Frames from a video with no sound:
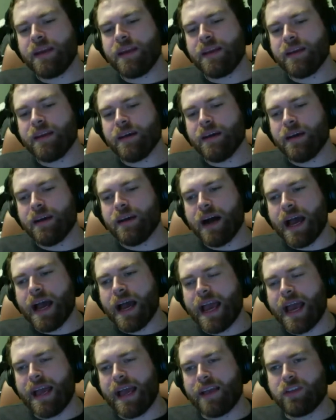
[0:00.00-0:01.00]
been
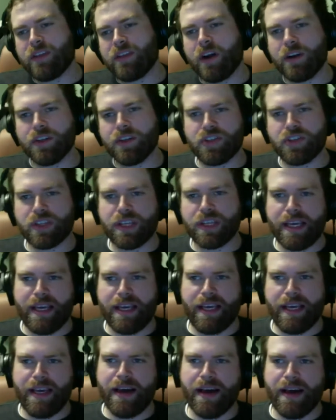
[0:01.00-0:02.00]
a
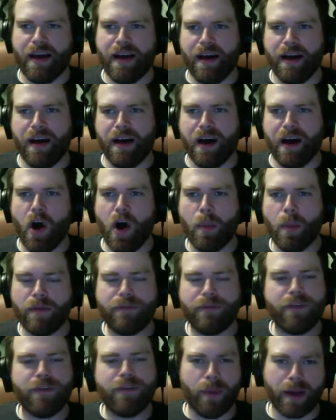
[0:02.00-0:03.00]
largely
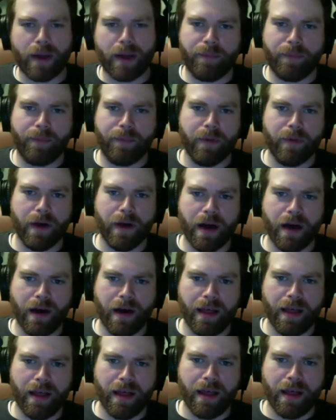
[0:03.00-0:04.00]
homophobic
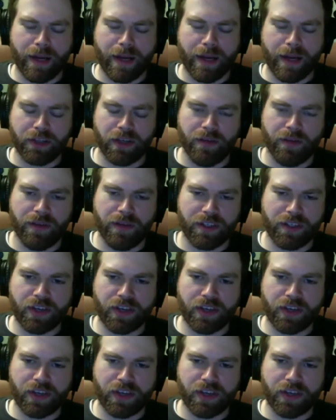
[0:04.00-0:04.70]
iteration of this